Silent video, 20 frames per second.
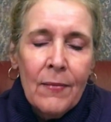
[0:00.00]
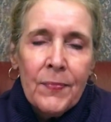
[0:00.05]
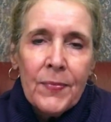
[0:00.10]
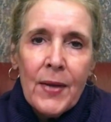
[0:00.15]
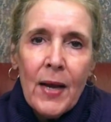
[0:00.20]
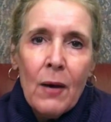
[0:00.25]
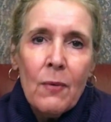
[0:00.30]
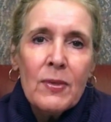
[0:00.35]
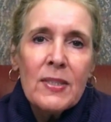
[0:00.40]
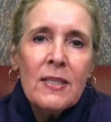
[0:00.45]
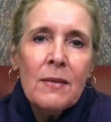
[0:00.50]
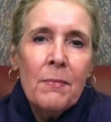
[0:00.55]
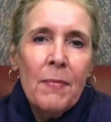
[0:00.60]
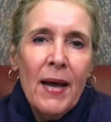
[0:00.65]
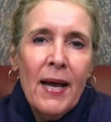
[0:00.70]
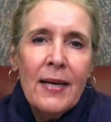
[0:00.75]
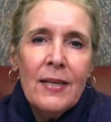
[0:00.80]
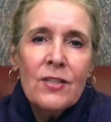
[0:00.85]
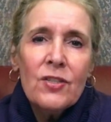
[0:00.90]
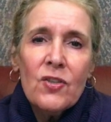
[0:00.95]
I was
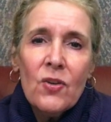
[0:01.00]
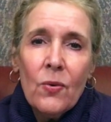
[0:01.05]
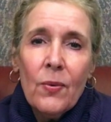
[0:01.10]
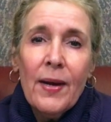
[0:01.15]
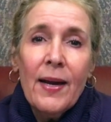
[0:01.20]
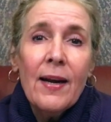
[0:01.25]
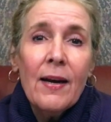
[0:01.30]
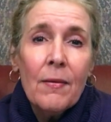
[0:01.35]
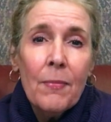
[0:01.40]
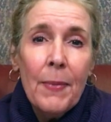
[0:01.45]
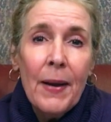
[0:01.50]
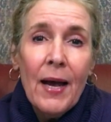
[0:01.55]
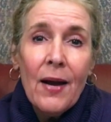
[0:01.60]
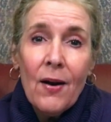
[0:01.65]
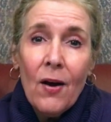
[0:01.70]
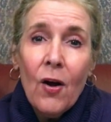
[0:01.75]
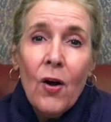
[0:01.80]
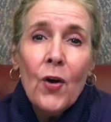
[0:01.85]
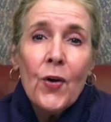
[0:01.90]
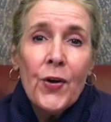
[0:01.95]
amazed to read about
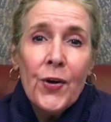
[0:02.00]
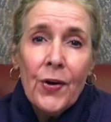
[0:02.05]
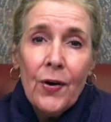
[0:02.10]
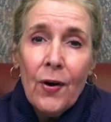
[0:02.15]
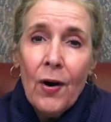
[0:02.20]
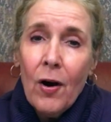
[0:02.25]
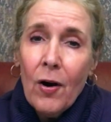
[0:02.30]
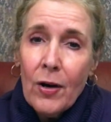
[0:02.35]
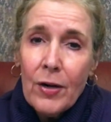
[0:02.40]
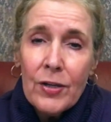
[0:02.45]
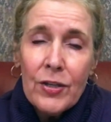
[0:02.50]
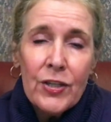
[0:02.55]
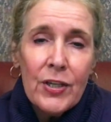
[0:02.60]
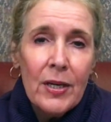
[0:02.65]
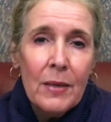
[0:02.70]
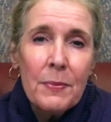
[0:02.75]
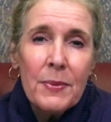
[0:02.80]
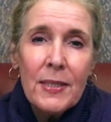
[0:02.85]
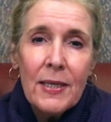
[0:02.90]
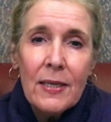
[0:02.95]
all your
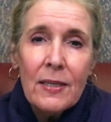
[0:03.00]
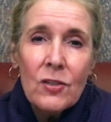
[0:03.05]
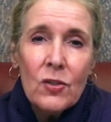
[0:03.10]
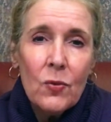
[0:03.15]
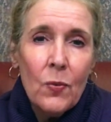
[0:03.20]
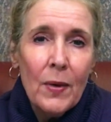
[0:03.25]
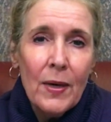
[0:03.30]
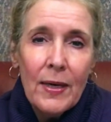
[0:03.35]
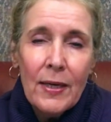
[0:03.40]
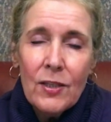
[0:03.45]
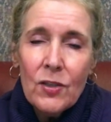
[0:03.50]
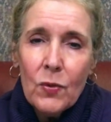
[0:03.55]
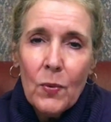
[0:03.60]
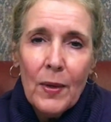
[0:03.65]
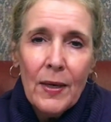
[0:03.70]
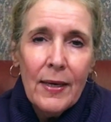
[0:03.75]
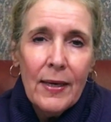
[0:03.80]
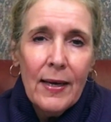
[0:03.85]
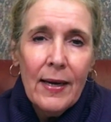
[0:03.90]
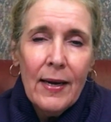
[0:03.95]
hardships in
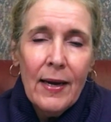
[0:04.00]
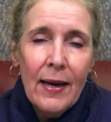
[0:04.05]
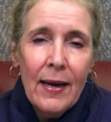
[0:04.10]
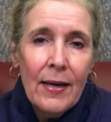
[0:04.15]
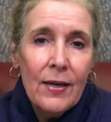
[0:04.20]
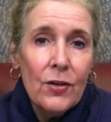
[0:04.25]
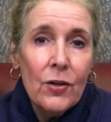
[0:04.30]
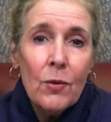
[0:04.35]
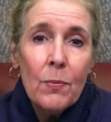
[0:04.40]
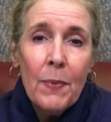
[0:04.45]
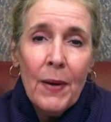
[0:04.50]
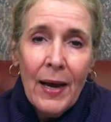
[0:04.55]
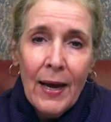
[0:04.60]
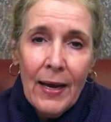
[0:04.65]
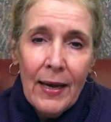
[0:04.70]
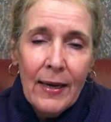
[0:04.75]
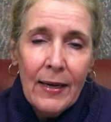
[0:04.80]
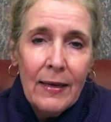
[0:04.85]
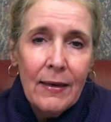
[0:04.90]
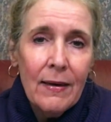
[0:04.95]
2020 and your
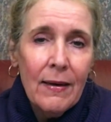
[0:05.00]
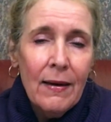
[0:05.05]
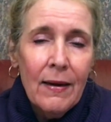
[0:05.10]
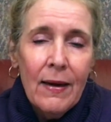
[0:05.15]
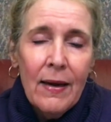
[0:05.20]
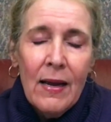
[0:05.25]
pain